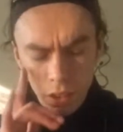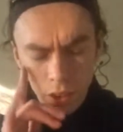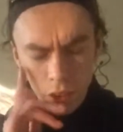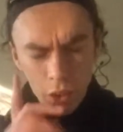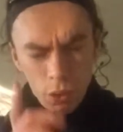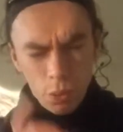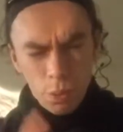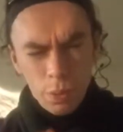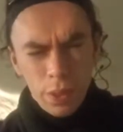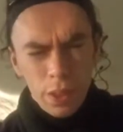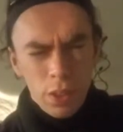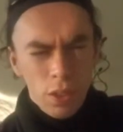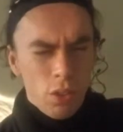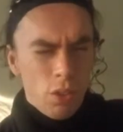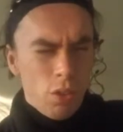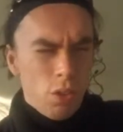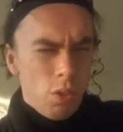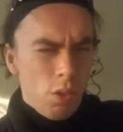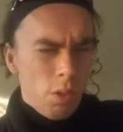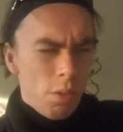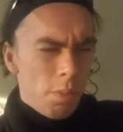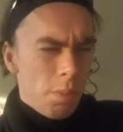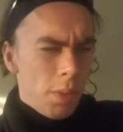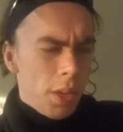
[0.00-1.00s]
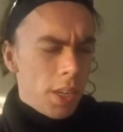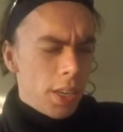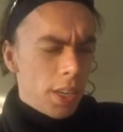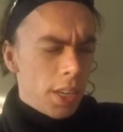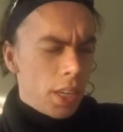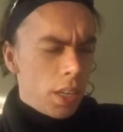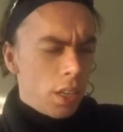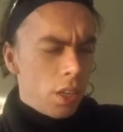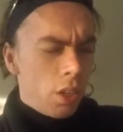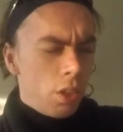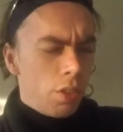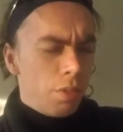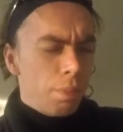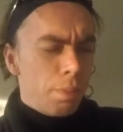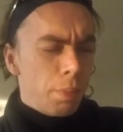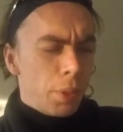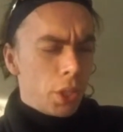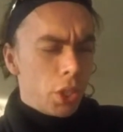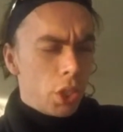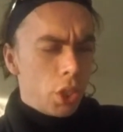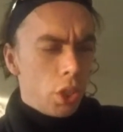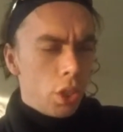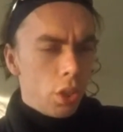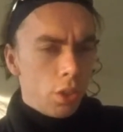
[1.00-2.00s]
The real meaning of
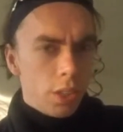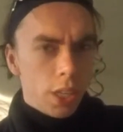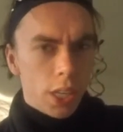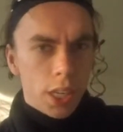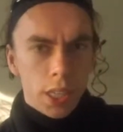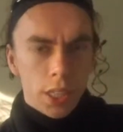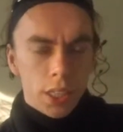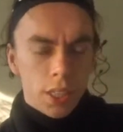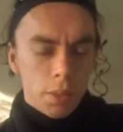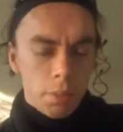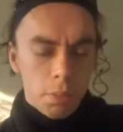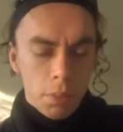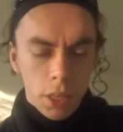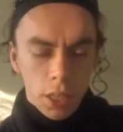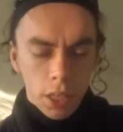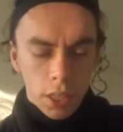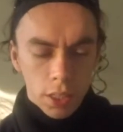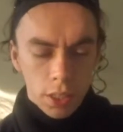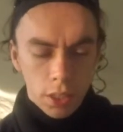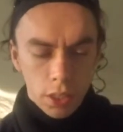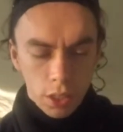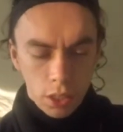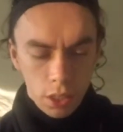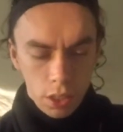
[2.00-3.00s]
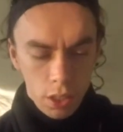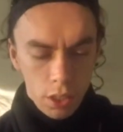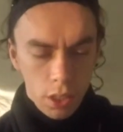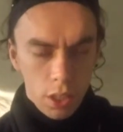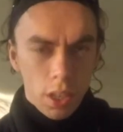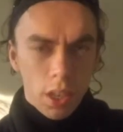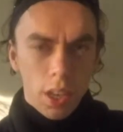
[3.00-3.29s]
persona is a mask.